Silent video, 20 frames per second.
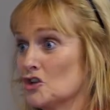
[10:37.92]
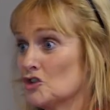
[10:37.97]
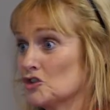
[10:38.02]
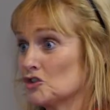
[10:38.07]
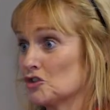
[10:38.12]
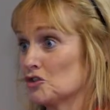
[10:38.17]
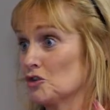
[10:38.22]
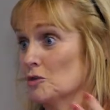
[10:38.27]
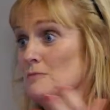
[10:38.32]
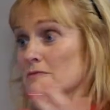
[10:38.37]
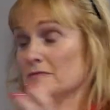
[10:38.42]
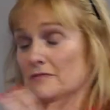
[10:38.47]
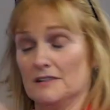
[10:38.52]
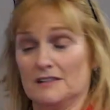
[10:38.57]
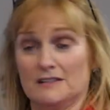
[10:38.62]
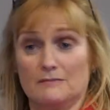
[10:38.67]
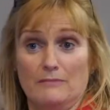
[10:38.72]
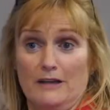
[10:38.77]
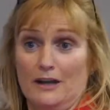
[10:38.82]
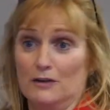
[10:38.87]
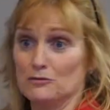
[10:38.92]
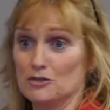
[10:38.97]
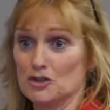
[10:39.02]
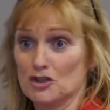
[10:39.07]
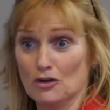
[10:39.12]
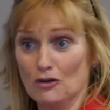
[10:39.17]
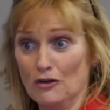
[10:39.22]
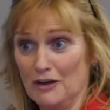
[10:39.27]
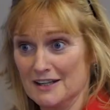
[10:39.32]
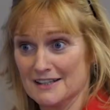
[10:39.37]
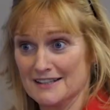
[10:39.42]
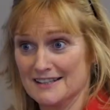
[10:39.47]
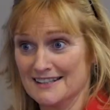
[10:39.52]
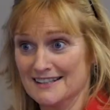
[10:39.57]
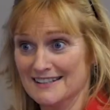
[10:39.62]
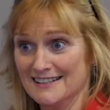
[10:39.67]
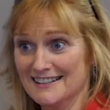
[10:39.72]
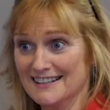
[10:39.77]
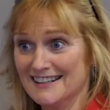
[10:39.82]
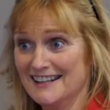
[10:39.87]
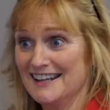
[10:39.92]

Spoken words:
Some of us may rejoice,